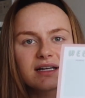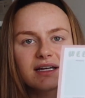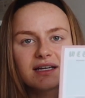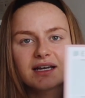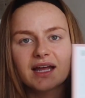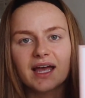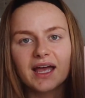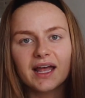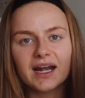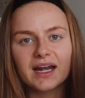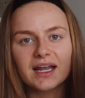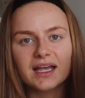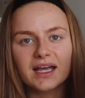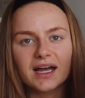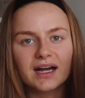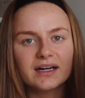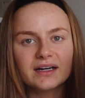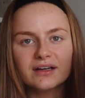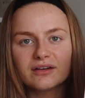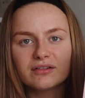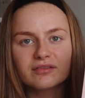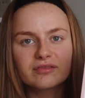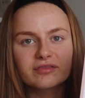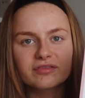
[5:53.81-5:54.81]
in any
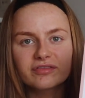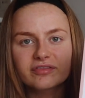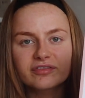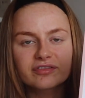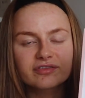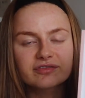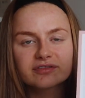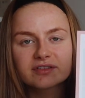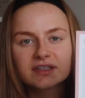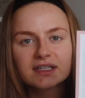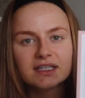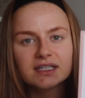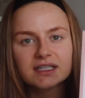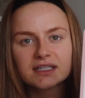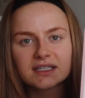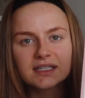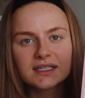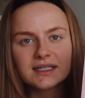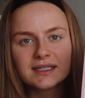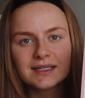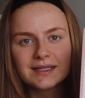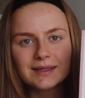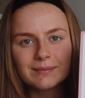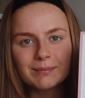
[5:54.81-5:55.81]
kind of
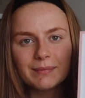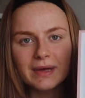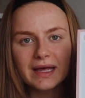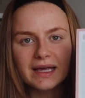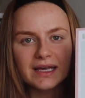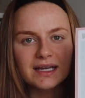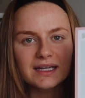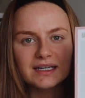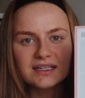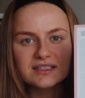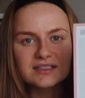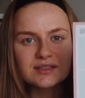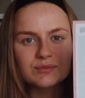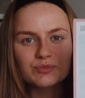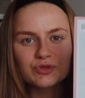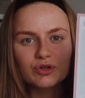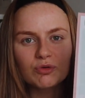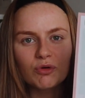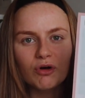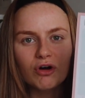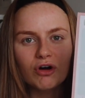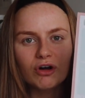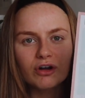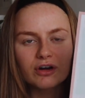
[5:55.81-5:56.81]
mechanism
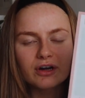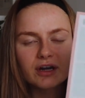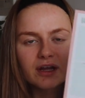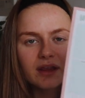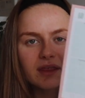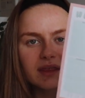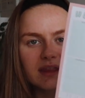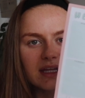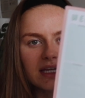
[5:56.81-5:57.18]
you want.